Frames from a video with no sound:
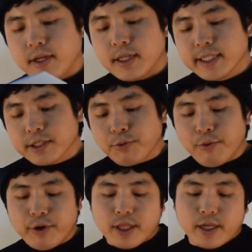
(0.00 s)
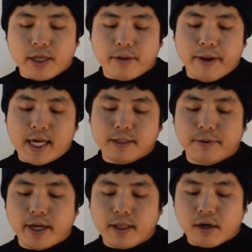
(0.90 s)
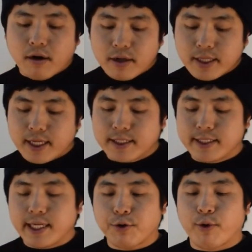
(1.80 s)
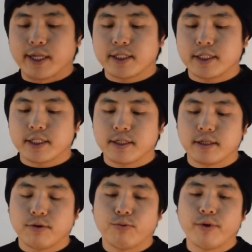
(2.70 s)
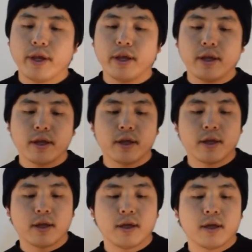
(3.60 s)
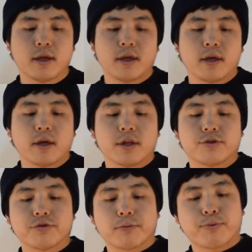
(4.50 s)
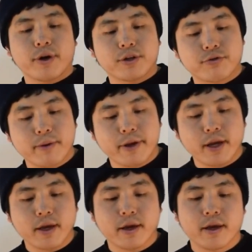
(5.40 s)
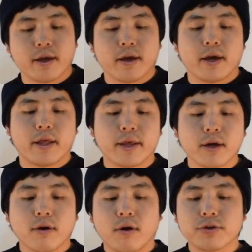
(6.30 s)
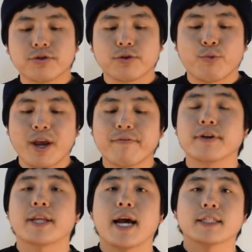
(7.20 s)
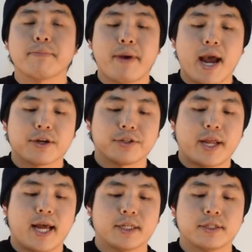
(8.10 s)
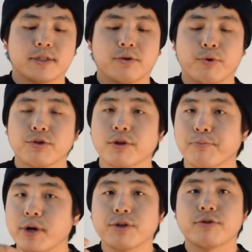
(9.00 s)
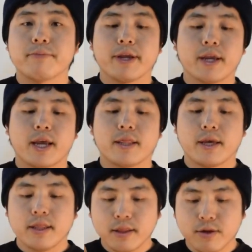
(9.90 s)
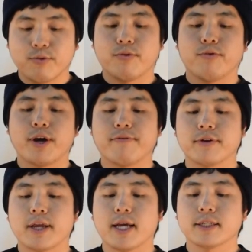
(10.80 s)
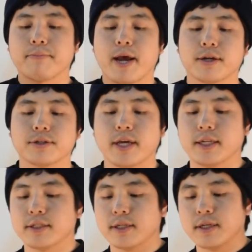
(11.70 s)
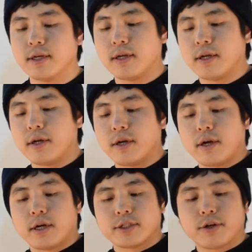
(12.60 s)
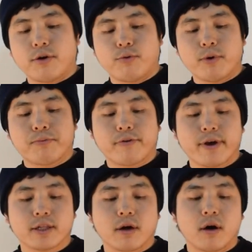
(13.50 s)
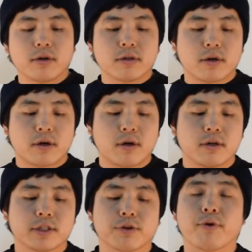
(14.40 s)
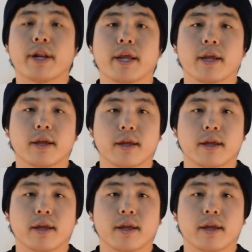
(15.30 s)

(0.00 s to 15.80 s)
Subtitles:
that's what we did in the past, but in the current test sequence, we do the pre-trimming and then go on to the wafer test and package test. We do the pre-trimming and then wafer test and package test. So we prevent under screening